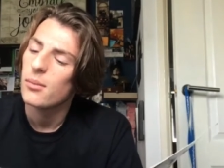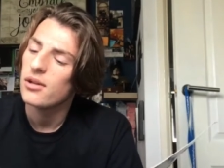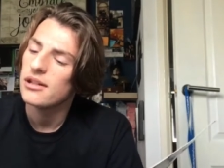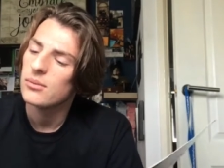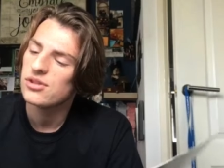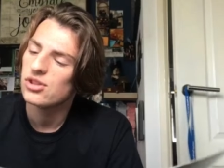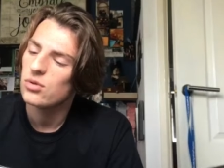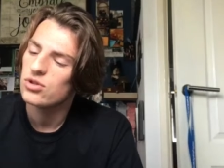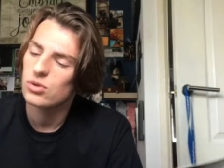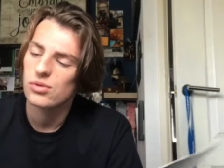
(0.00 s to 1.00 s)
But he was
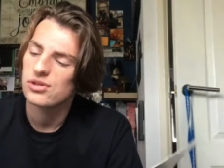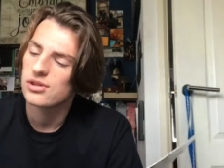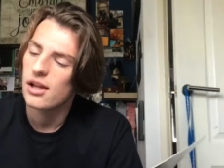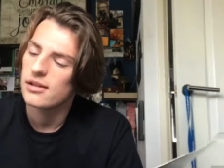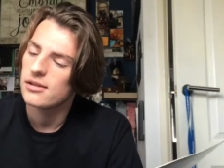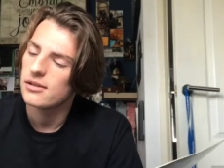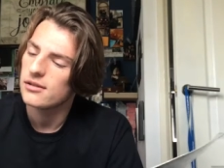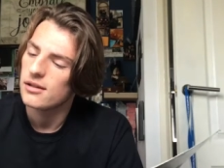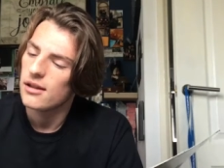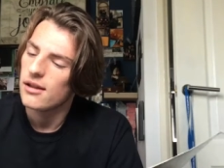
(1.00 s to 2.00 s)
so
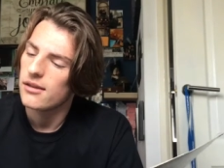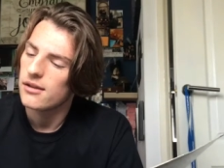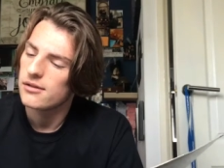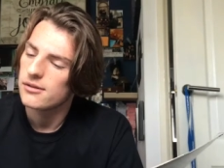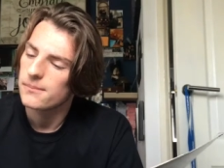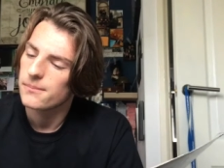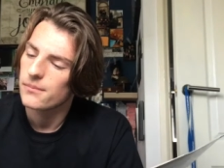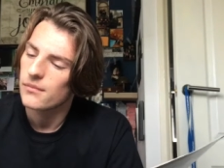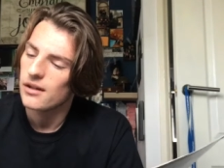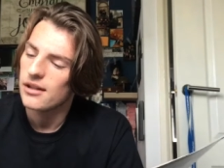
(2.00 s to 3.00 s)
short-sighted that
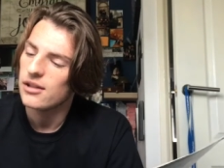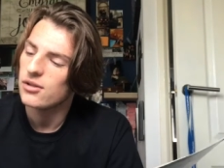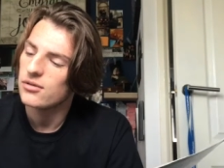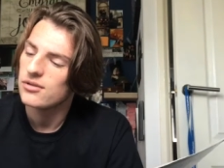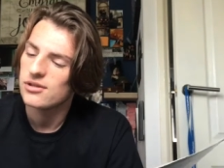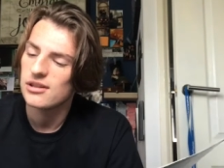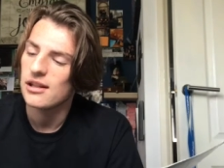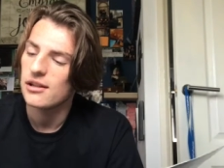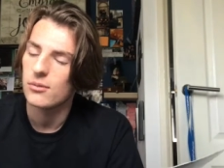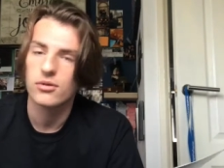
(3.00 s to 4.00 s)
he couldn't
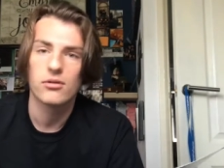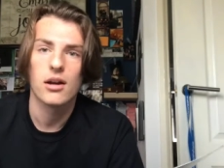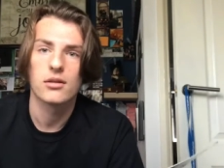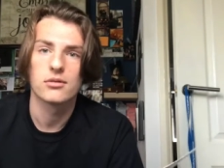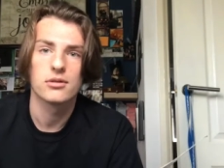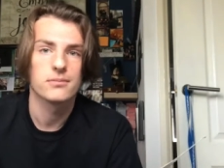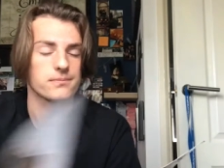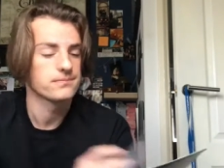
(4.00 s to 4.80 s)
see anyone around.